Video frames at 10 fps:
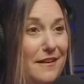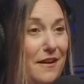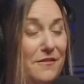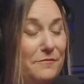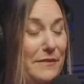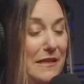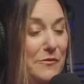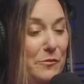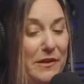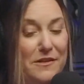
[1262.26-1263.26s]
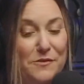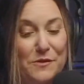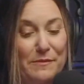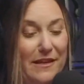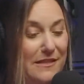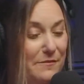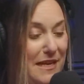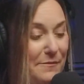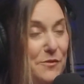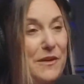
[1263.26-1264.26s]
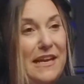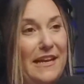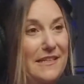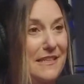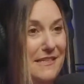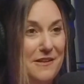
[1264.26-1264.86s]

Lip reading: me as a woman and you as a man. Sometimes we get into these